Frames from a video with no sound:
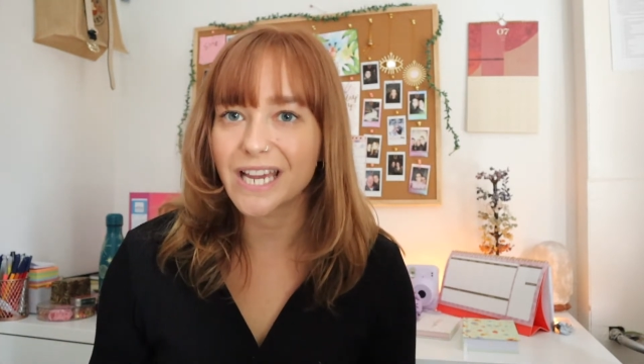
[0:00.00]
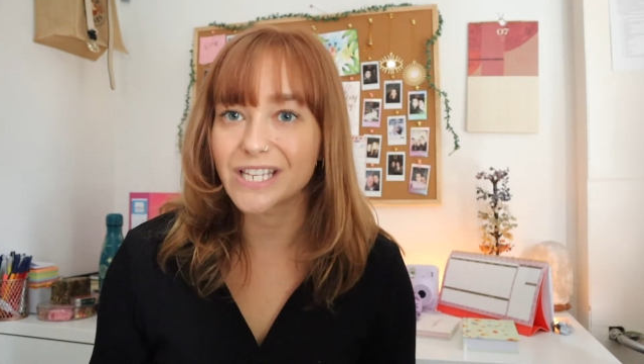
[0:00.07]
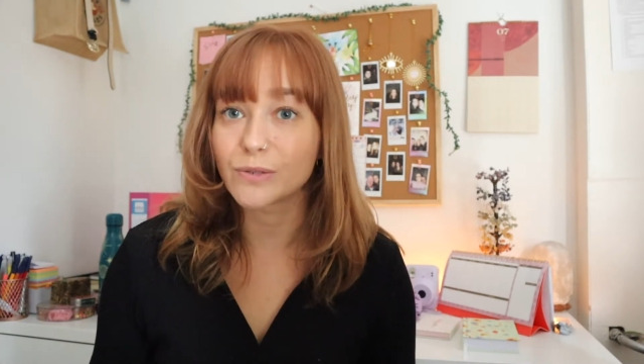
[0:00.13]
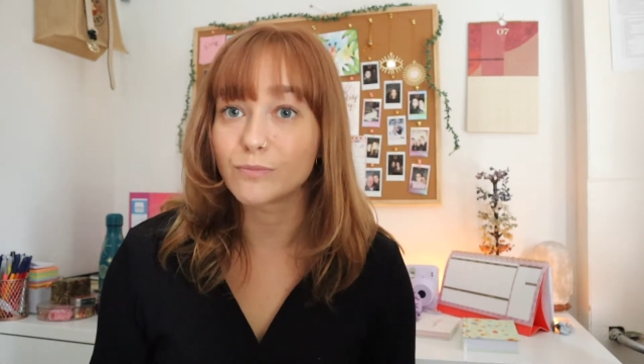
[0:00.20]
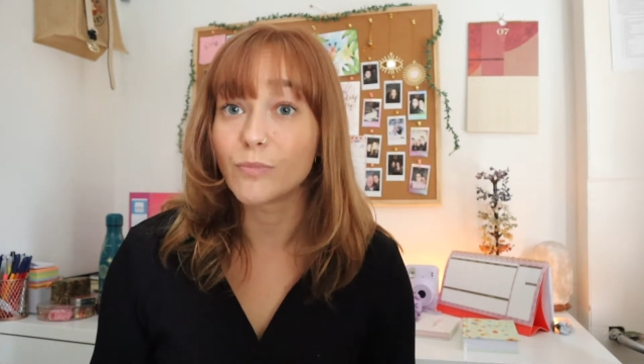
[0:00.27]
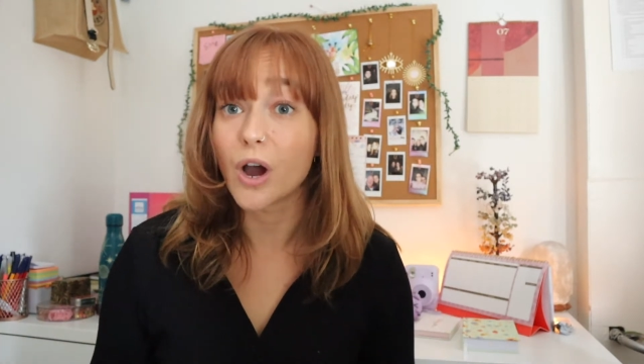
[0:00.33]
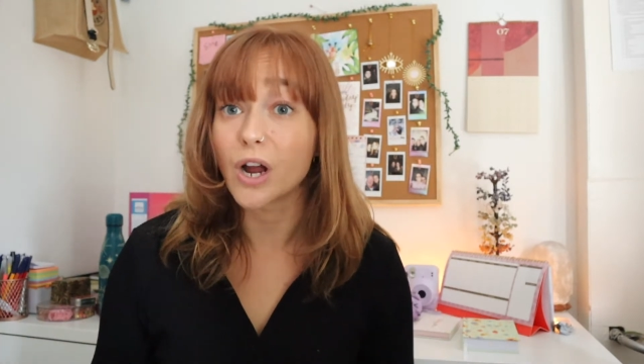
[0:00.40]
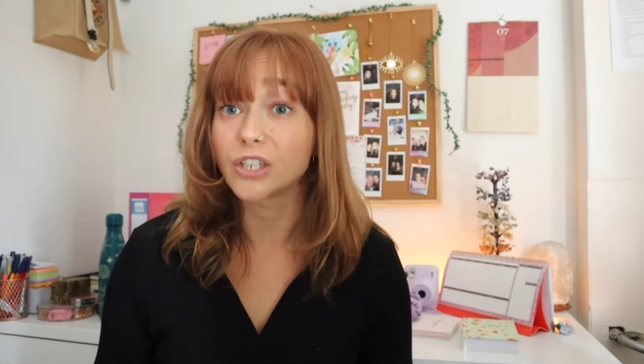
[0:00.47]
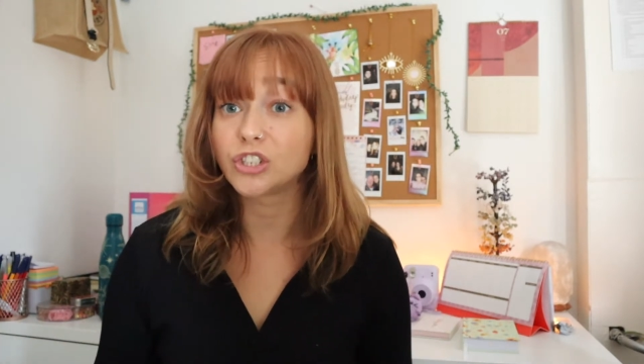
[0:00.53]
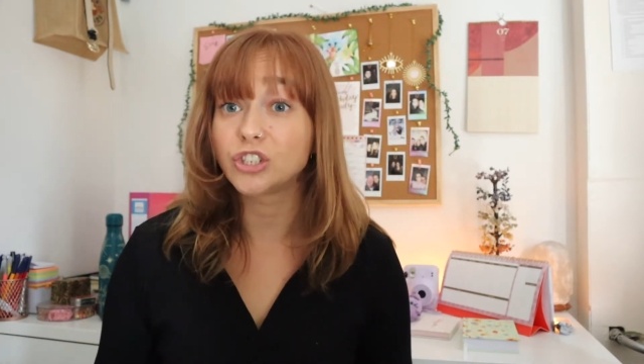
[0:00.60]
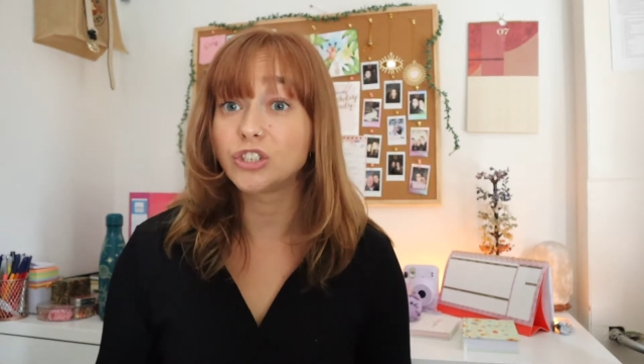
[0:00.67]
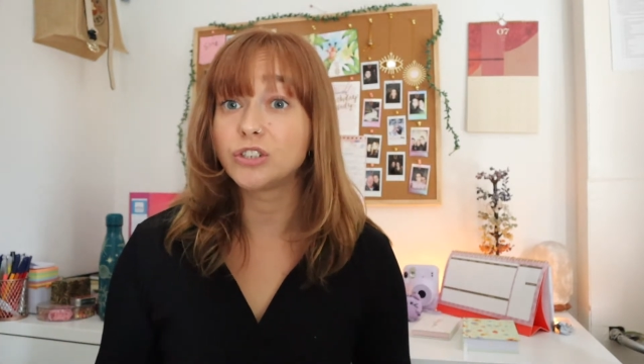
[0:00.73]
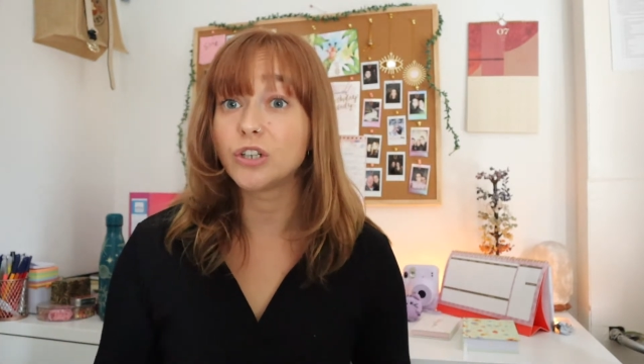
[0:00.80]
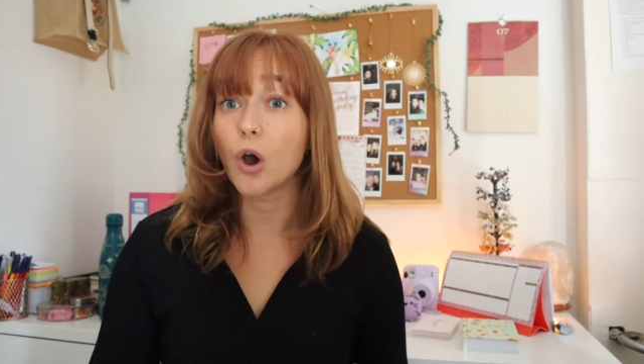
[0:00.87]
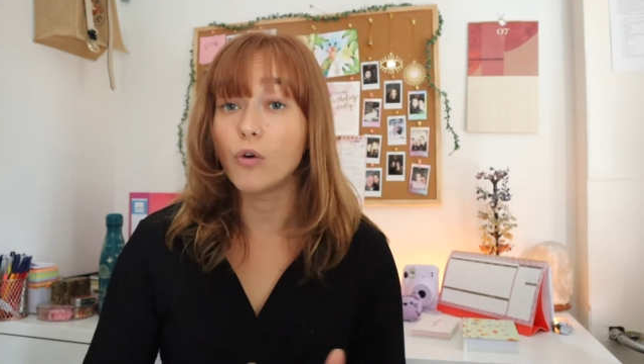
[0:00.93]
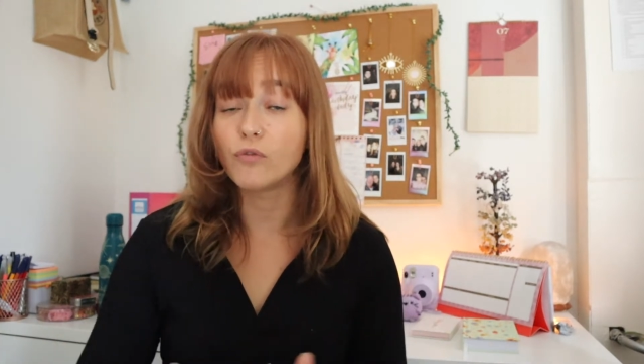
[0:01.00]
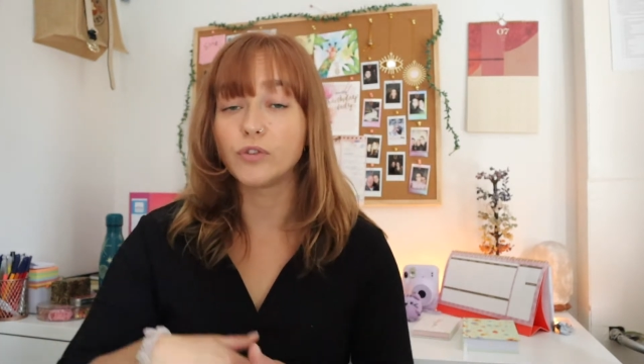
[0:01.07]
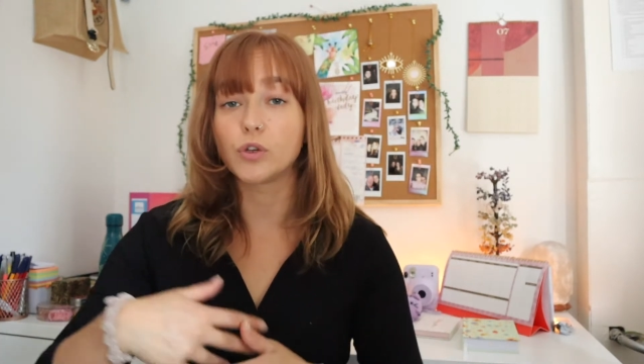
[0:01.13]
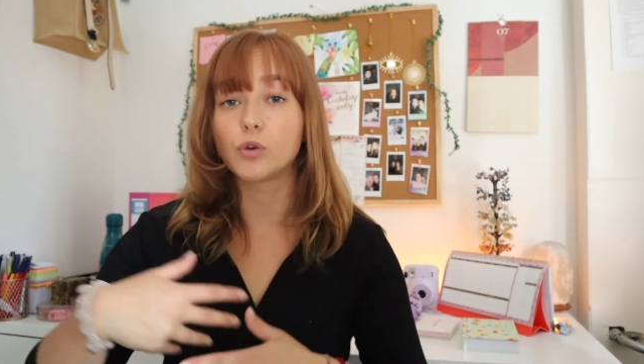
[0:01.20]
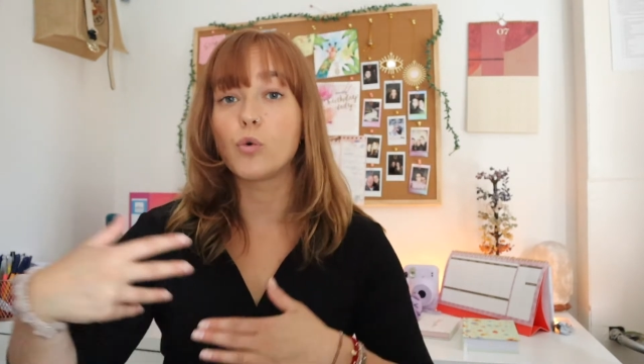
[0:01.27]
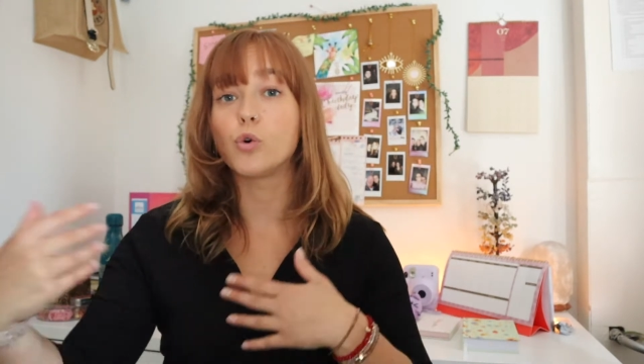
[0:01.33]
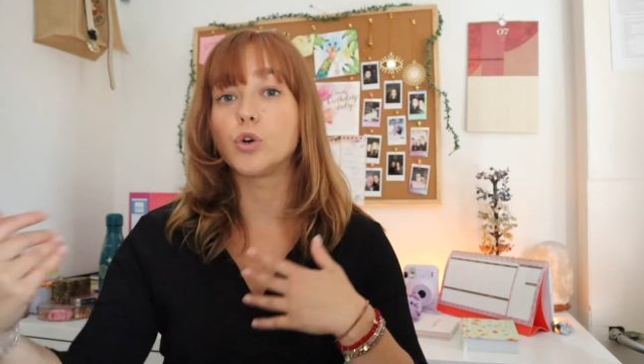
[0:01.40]
as much over
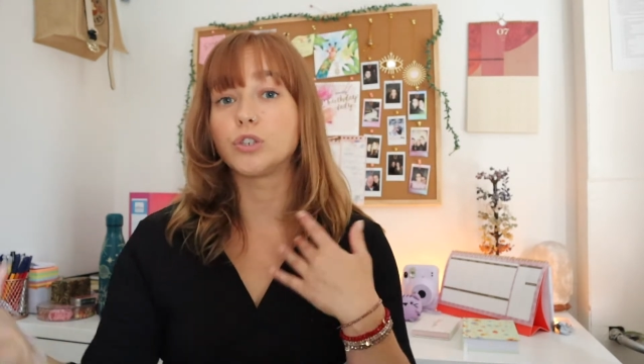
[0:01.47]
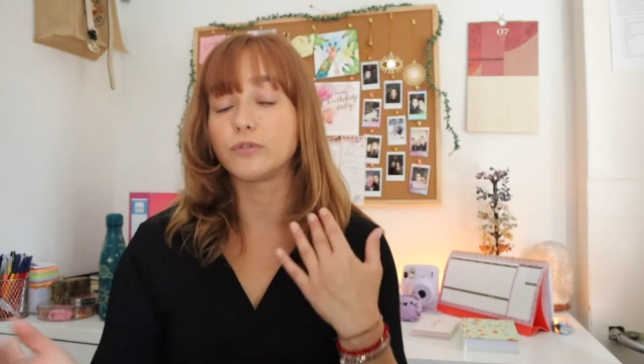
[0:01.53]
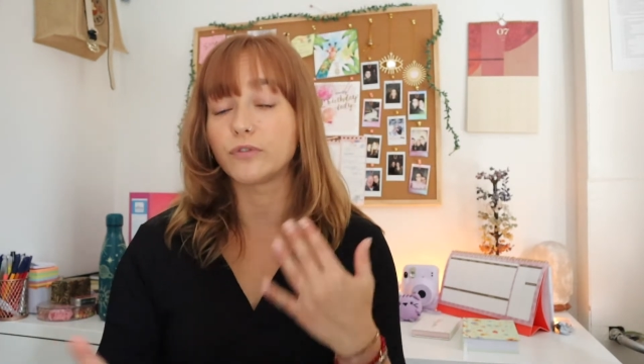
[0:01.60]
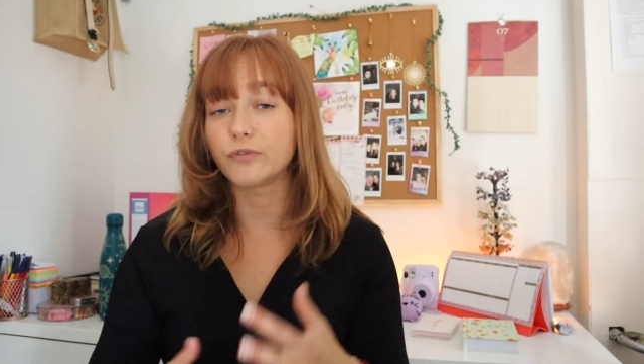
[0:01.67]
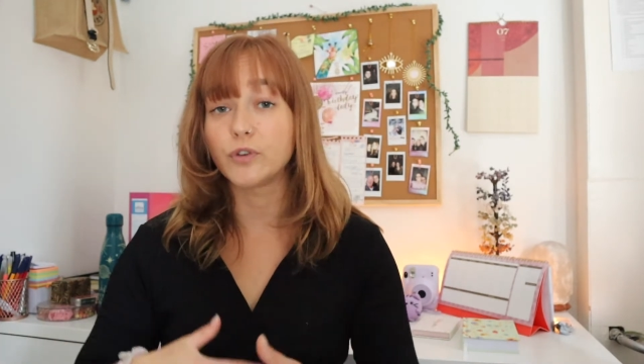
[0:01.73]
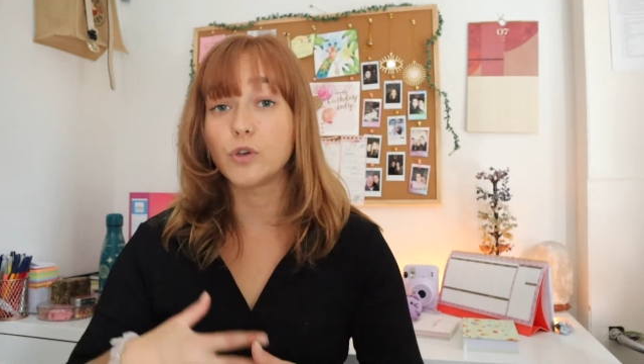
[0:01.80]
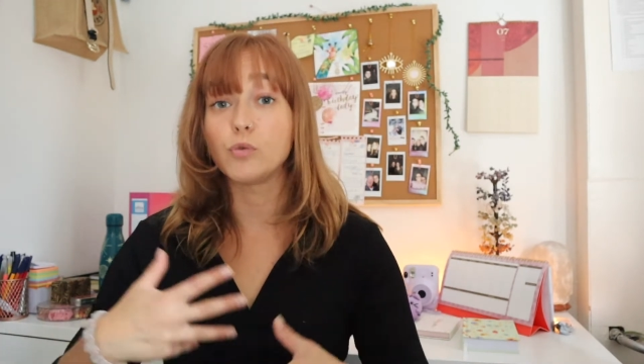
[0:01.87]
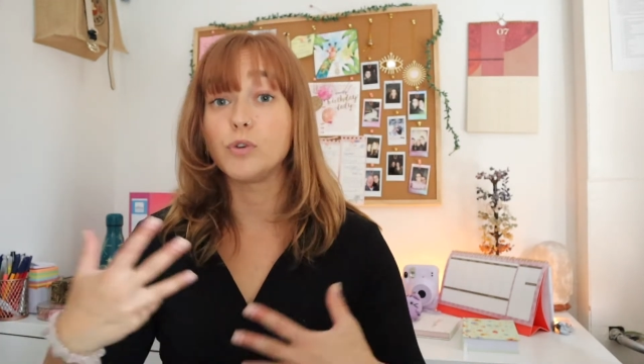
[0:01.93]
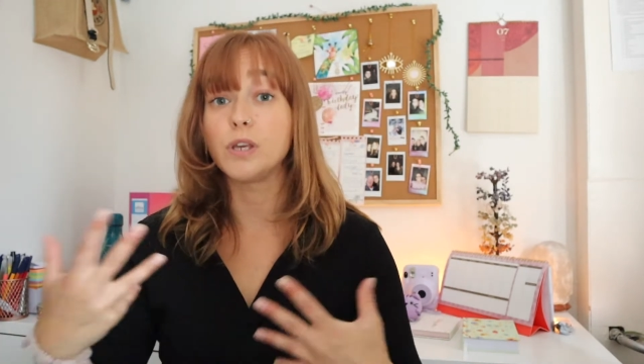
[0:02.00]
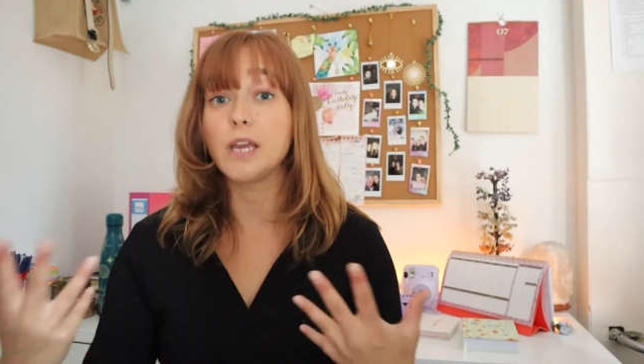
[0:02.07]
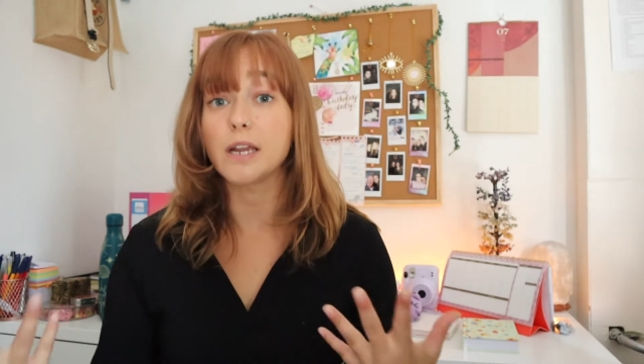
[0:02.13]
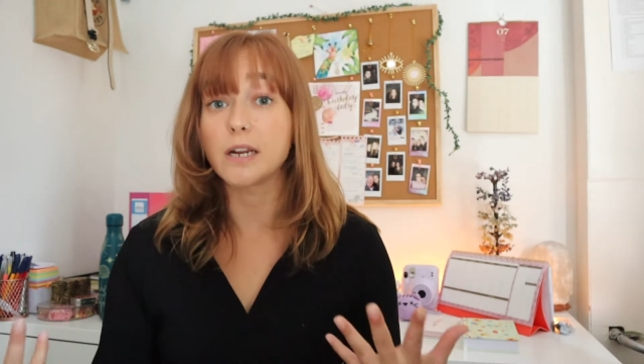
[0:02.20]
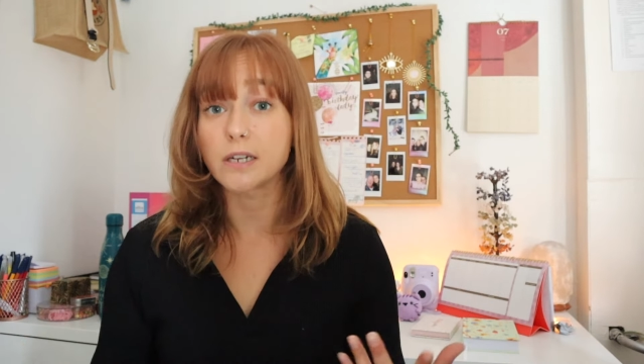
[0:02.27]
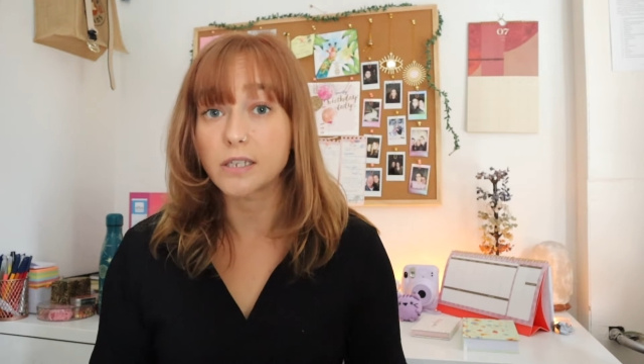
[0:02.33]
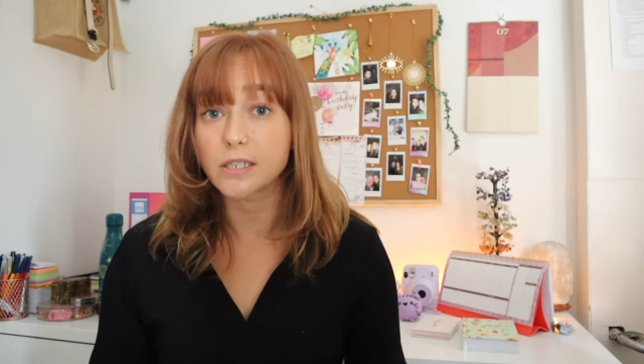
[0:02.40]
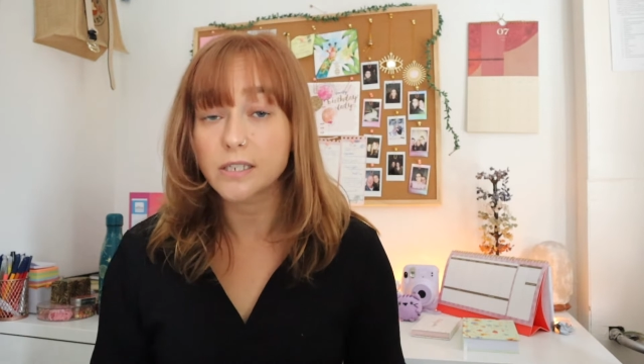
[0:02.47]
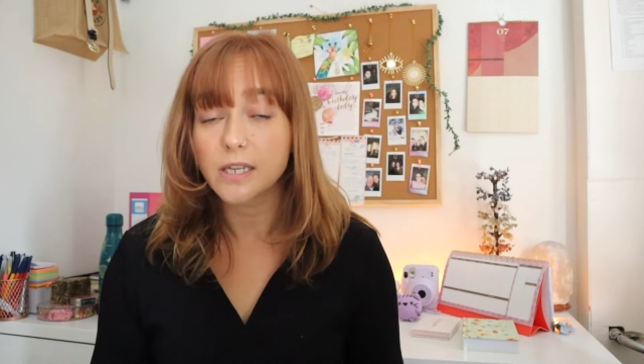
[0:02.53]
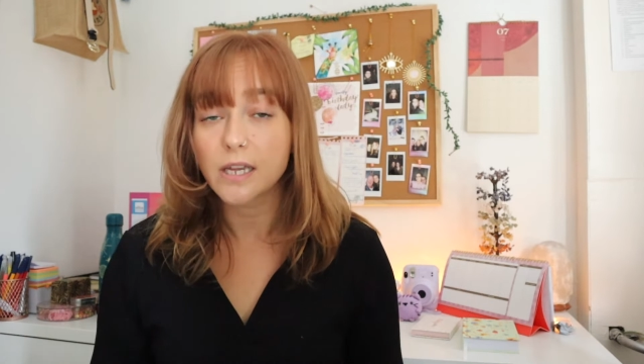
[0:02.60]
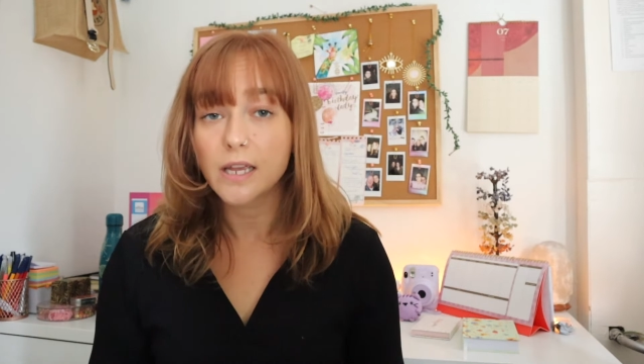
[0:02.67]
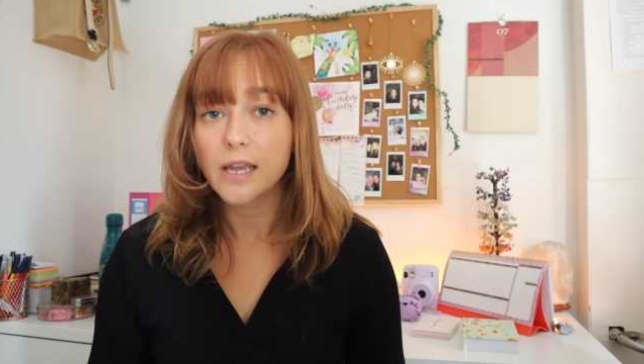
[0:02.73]
the course of a few years